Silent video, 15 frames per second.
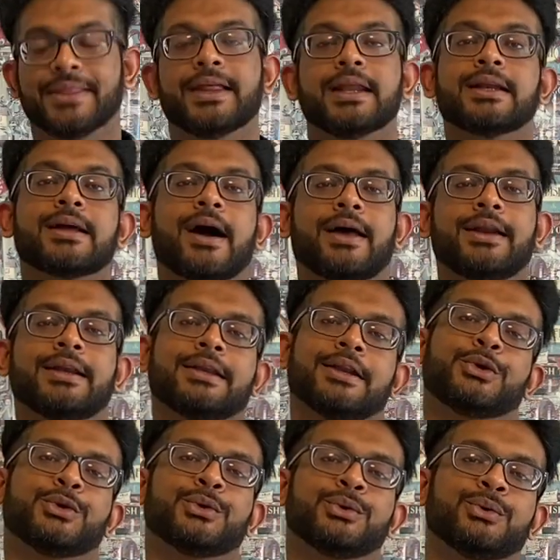then cut it
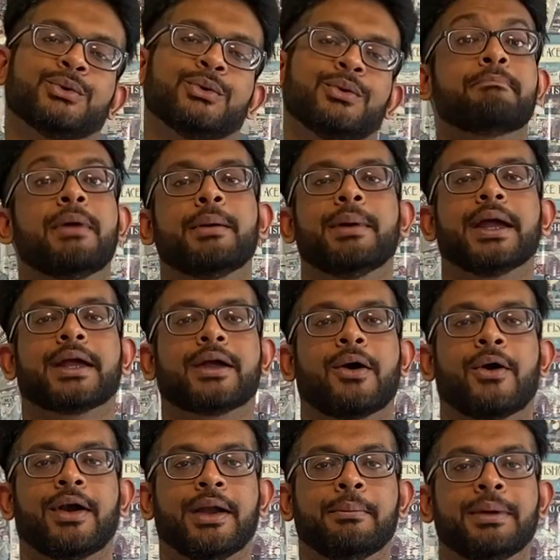to mimic
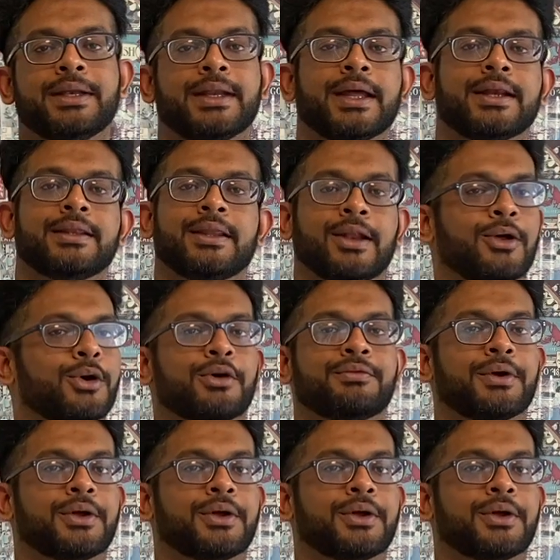or imitate the look of a